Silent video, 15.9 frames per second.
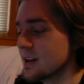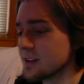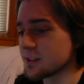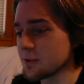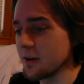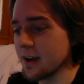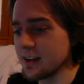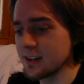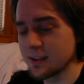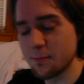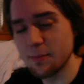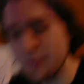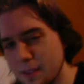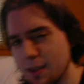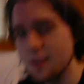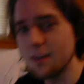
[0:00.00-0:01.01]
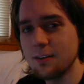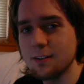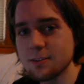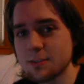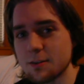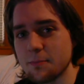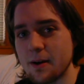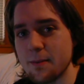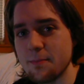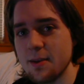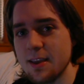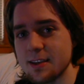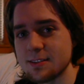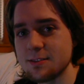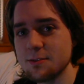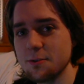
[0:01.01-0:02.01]
So I had to completely alter my
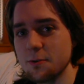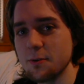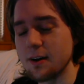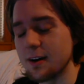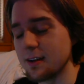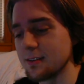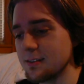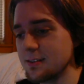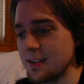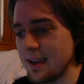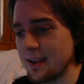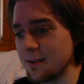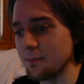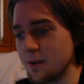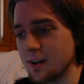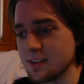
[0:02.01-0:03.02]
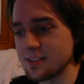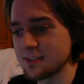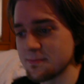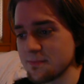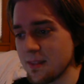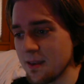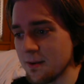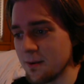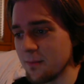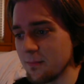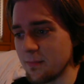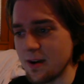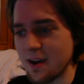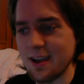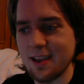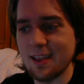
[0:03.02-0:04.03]
PS2 uh, data bus
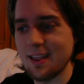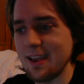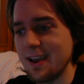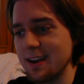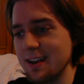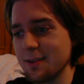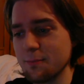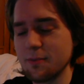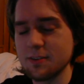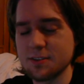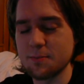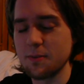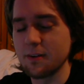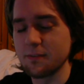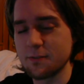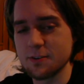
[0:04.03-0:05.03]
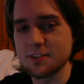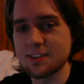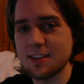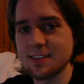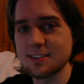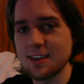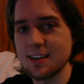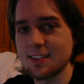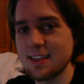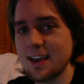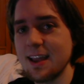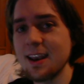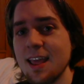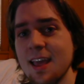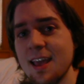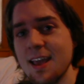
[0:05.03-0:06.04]
by adding a bunch of buffers, things like that,
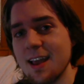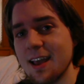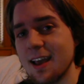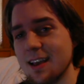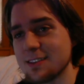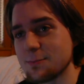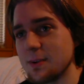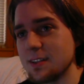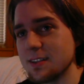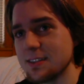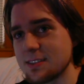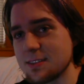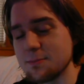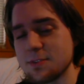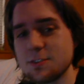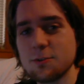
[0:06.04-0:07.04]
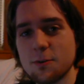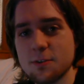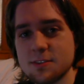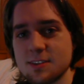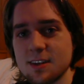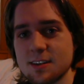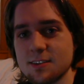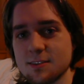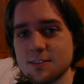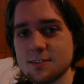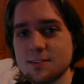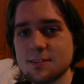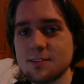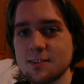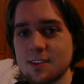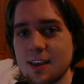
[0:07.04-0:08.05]
as well as some stored signals
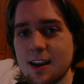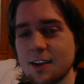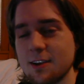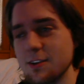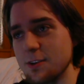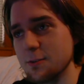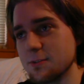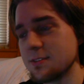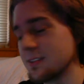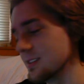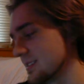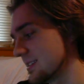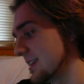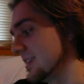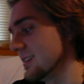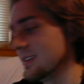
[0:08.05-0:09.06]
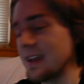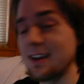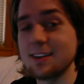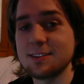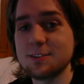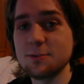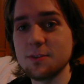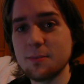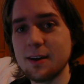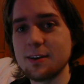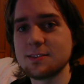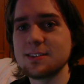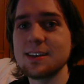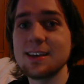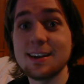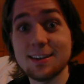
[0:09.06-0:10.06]
that I could use to send data to the mouse
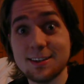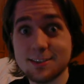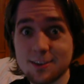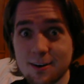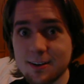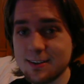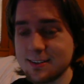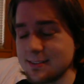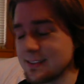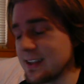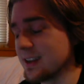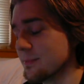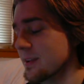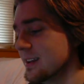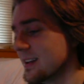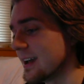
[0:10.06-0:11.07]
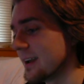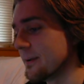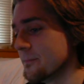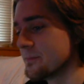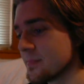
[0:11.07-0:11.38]
to get it to start sending me data.